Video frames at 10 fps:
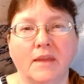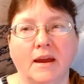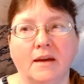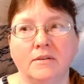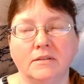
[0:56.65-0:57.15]

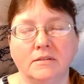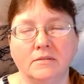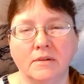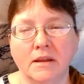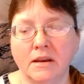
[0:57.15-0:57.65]
have it to
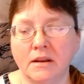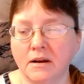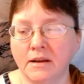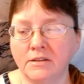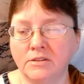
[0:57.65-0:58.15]
read,
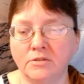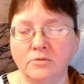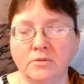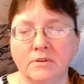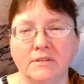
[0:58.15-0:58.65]
I
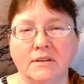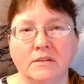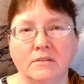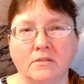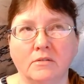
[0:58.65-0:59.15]
do
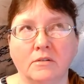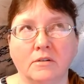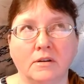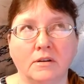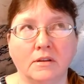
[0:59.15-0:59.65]
intend
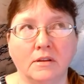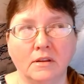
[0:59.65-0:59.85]
on